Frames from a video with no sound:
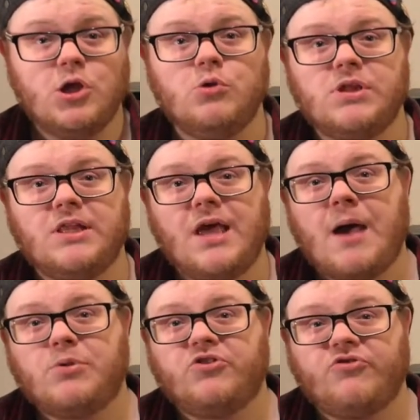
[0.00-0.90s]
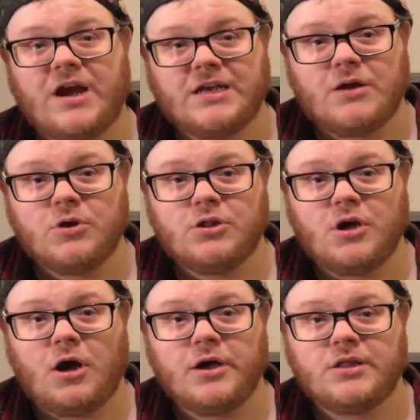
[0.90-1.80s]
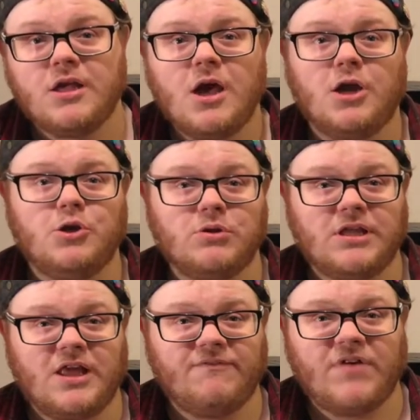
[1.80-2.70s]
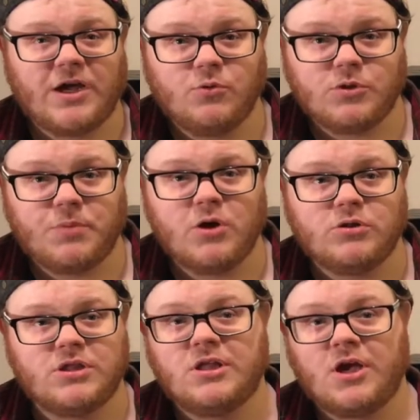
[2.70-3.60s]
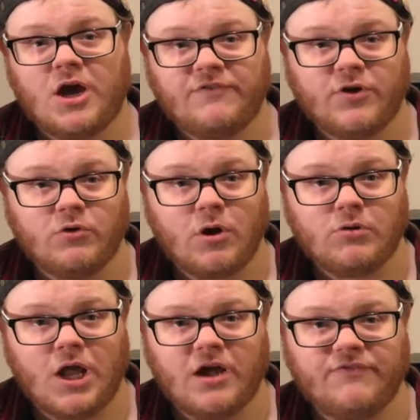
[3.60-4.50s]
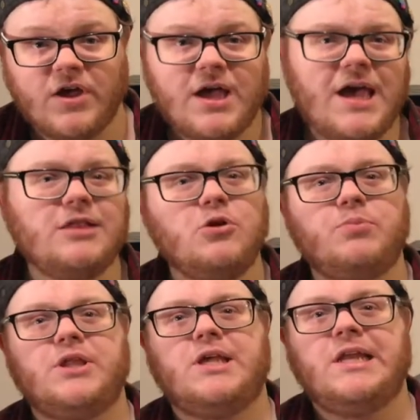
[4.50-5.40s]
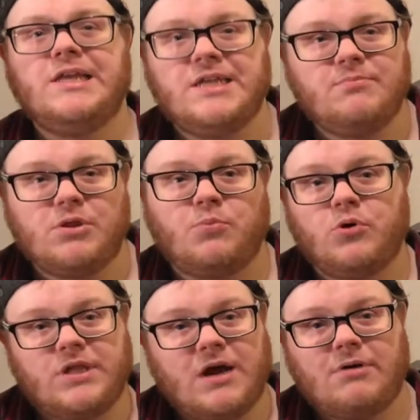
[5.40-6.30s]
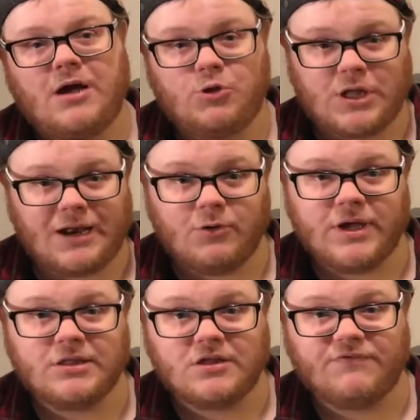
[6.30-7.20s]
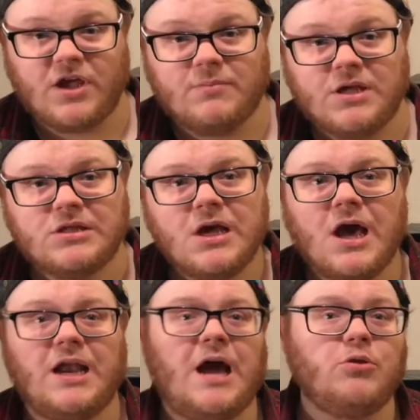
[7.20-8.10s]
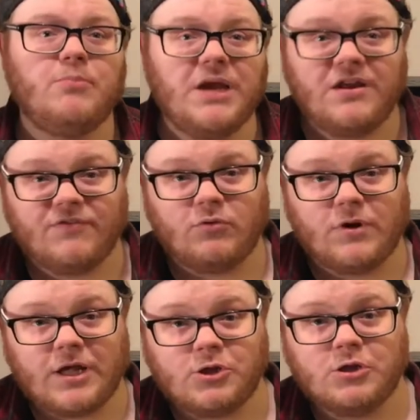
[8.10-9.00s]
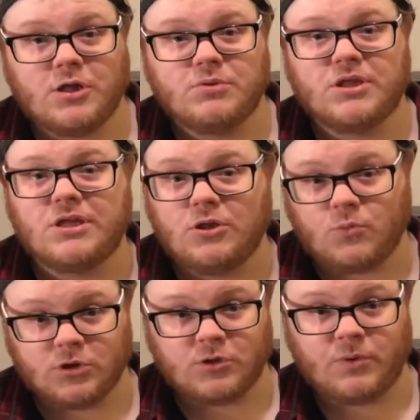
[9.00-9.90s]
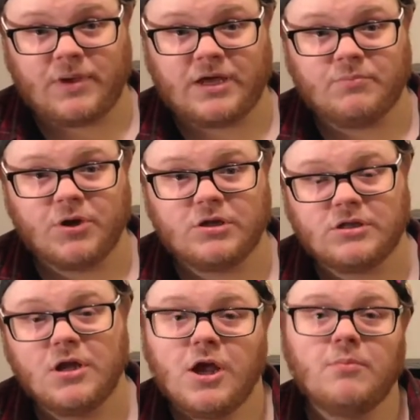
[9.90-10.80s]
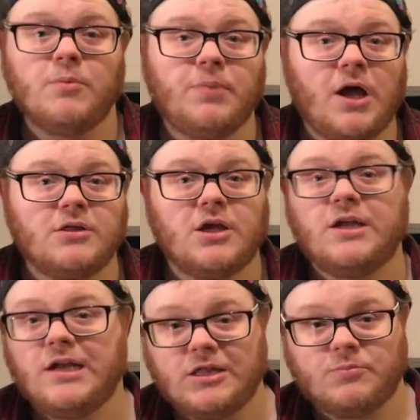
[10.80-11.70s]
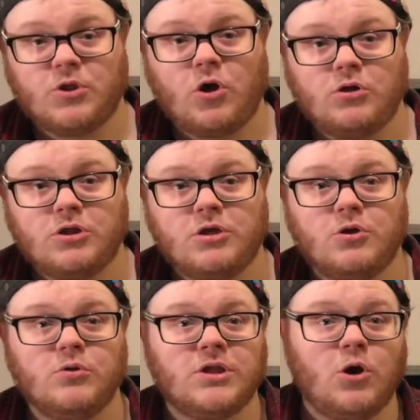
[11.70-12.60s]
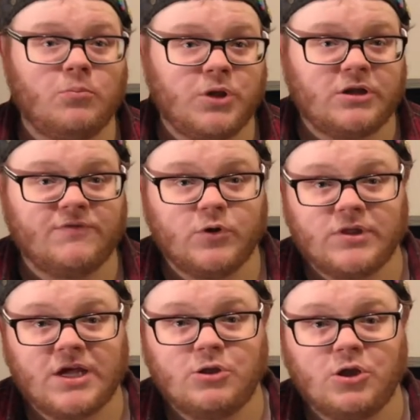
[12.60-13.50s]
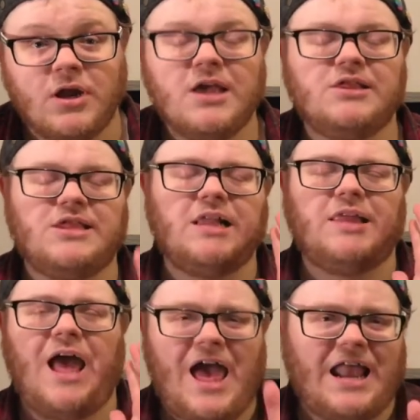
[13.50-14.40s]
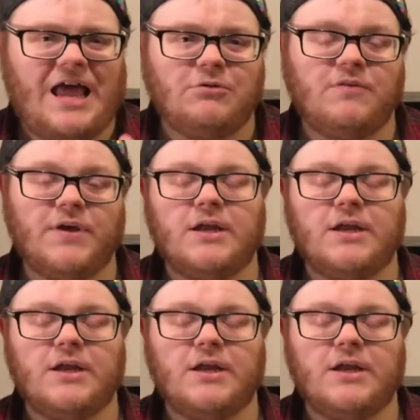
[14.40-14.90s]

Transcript: using the app to track down her targets and using their vacuous posts as a guide for her own life. It's not particularly deep to point out how shallow Insta-fame is and how the meaningful relationships are still the ones that we make in person, but Plaza and Elizabeth Olsen, who's the object of her attention, sell the hell out of